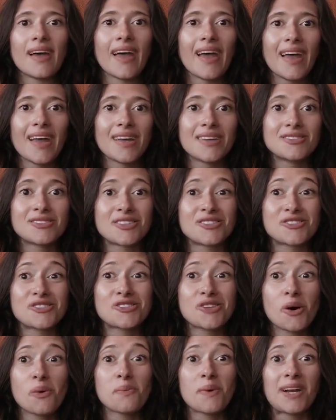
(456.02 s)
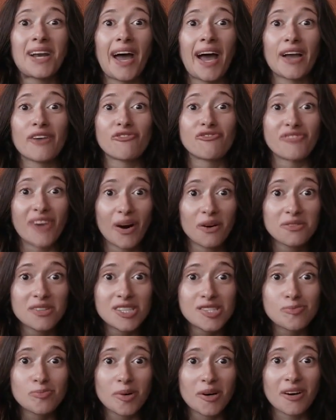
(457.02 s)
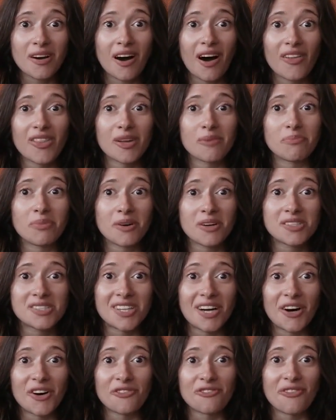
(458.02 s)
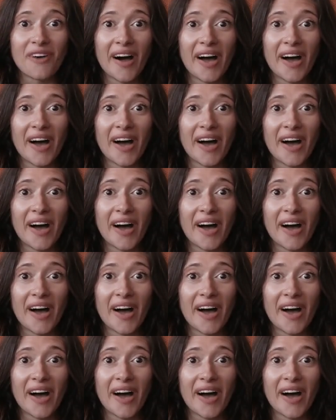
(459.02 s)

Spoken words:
And so when I found this book on the bookshelf,